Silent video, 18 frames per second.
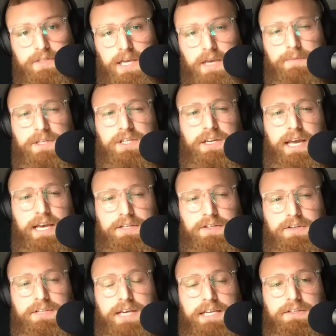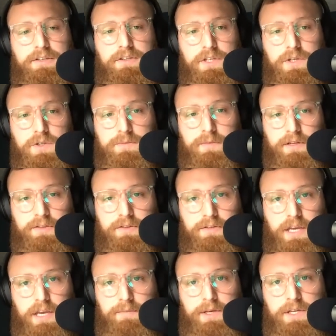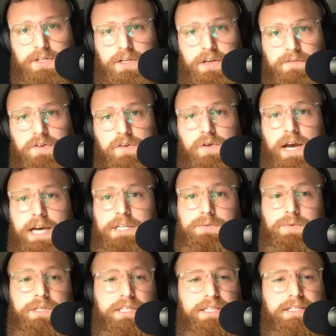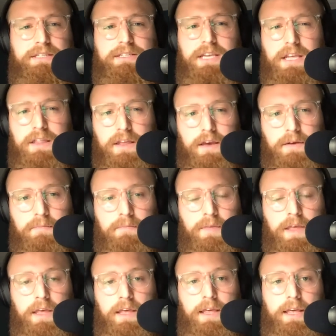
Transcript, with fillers: damage and exercise-induced muscle damage, if you guys were to see them,